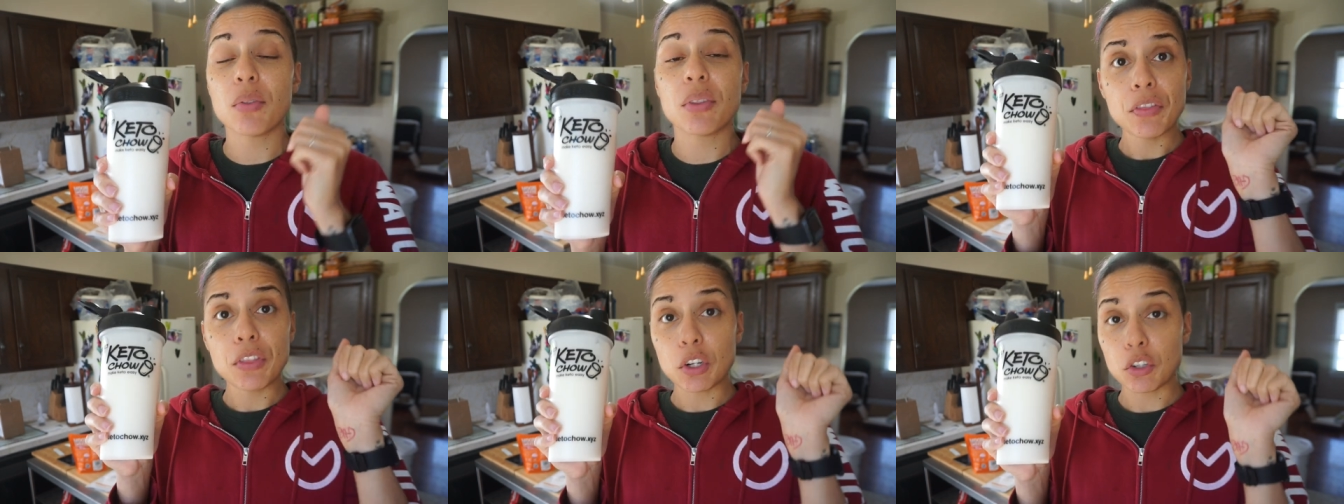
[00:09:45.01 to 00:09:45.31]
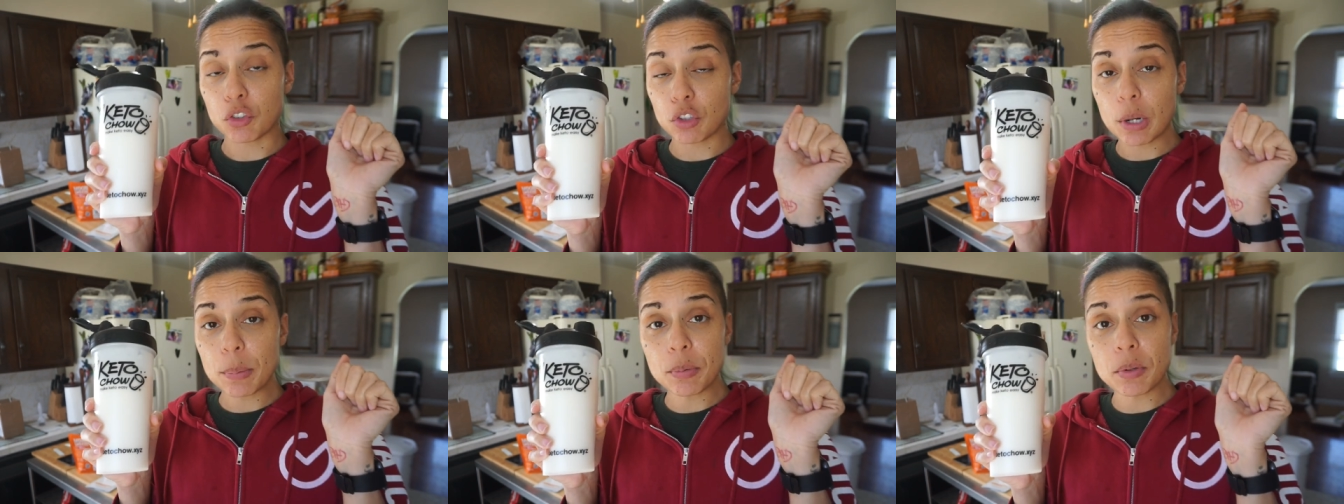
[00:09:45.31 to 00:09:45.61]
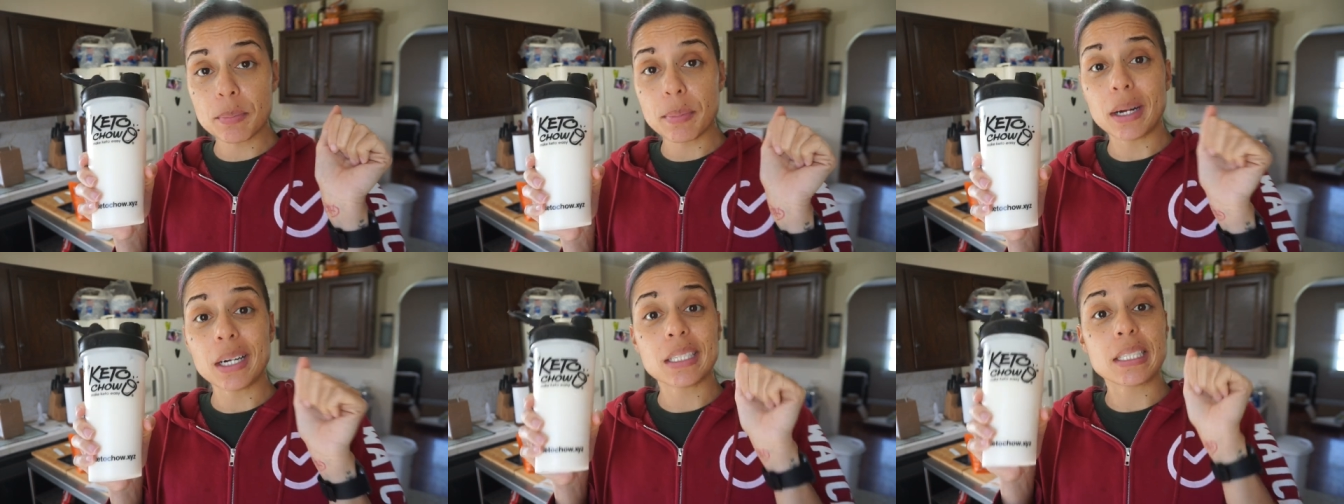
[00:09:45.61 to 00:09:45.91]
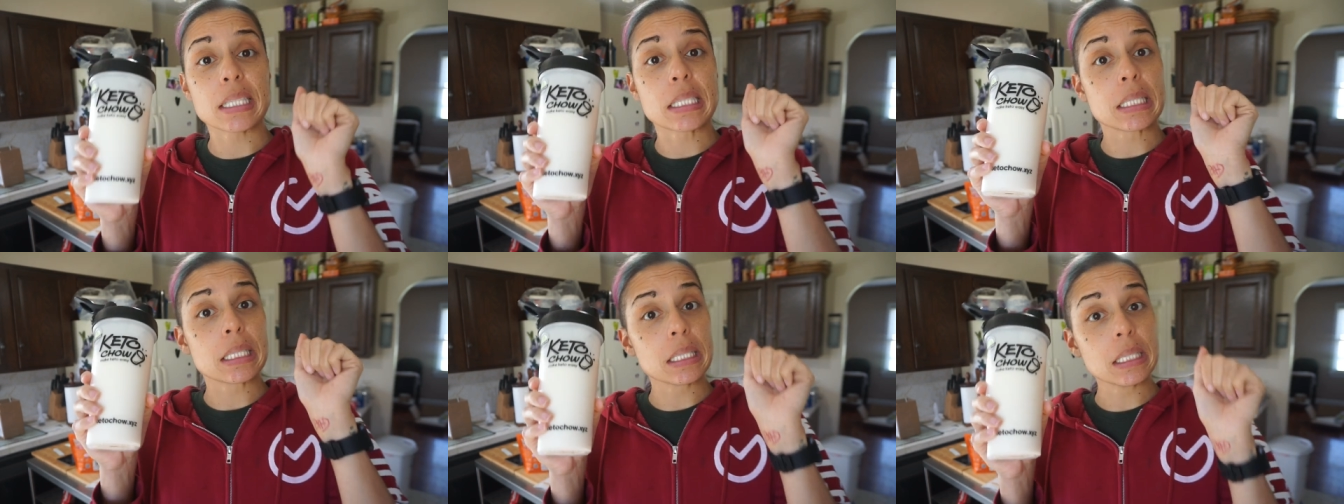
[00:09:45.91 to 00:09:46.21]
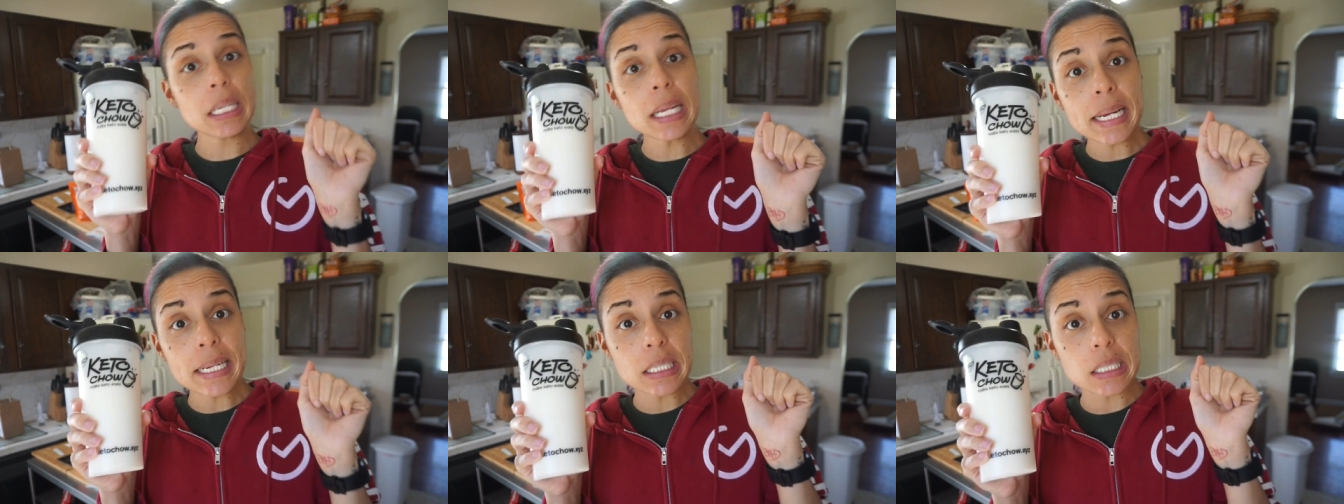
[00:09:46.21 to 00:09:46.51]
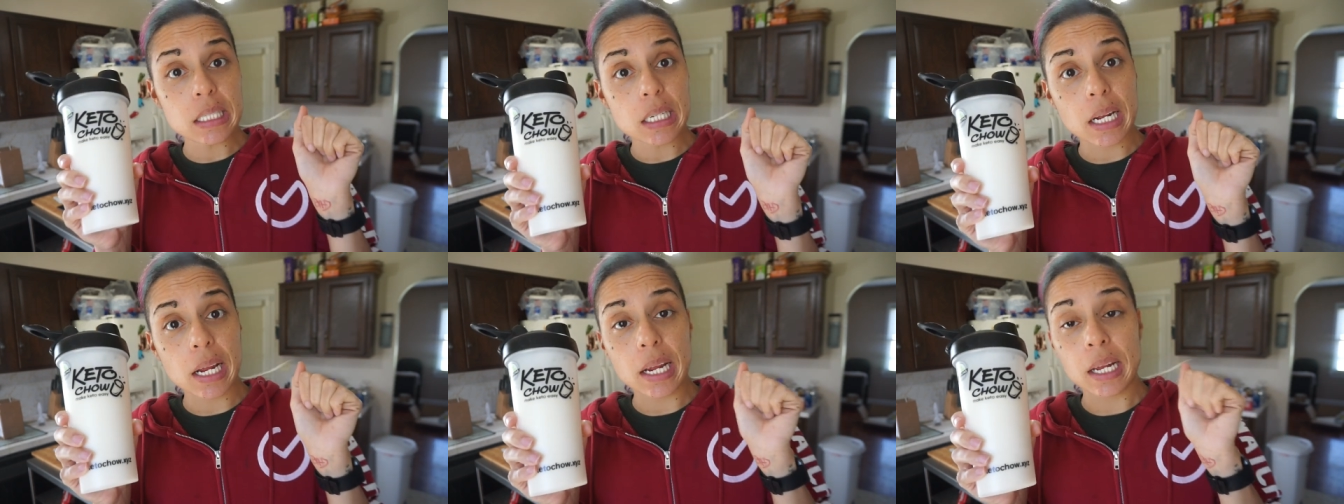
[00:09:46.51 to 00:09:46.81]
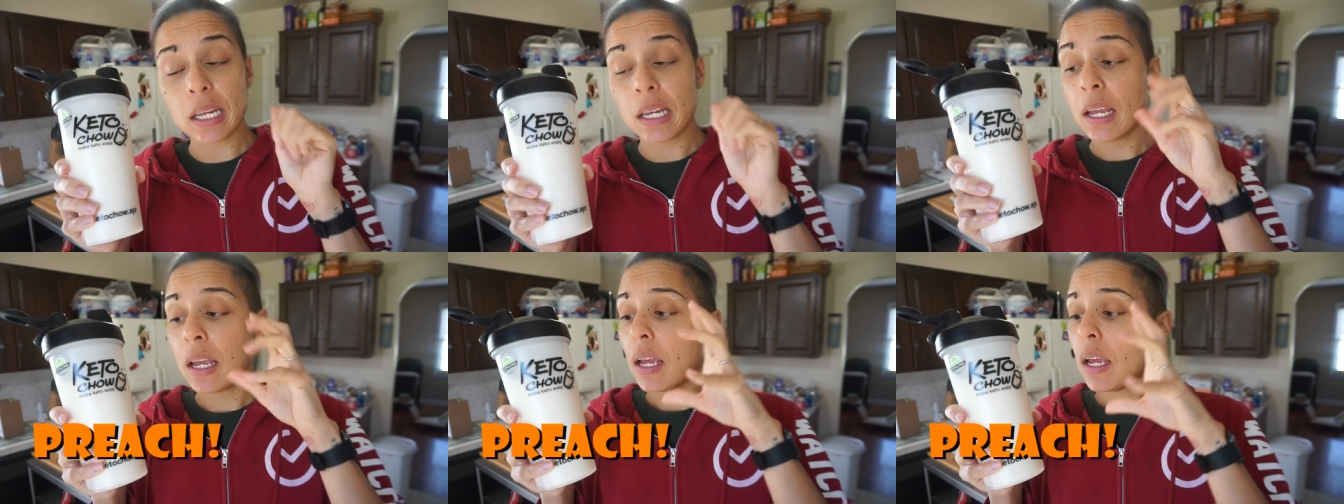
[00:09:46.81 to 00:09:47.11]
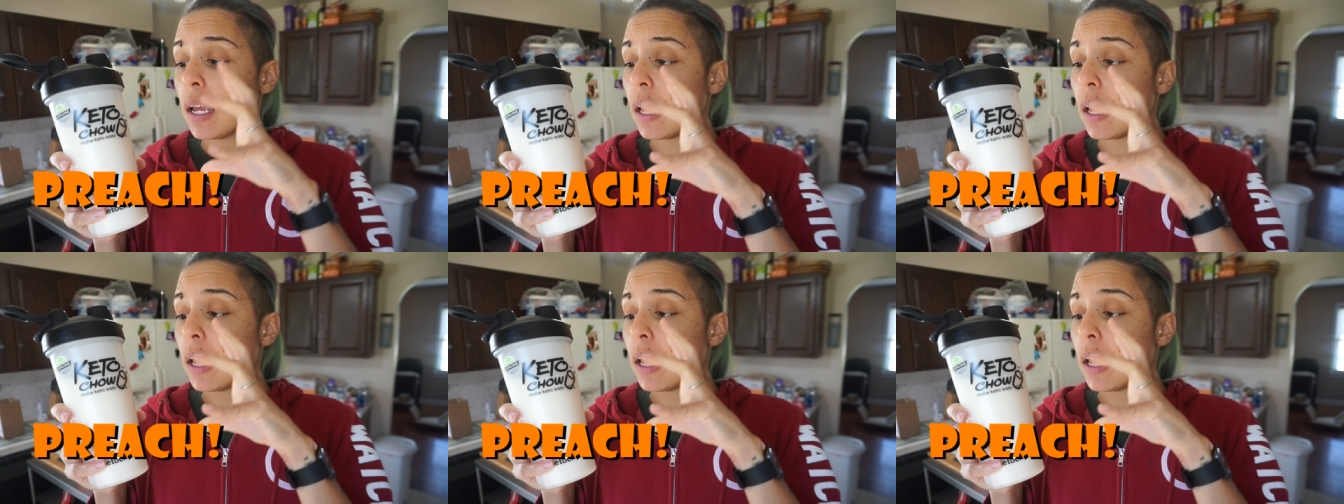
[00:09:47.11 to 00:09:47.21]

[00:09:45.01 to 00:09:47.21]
The description box is lit today.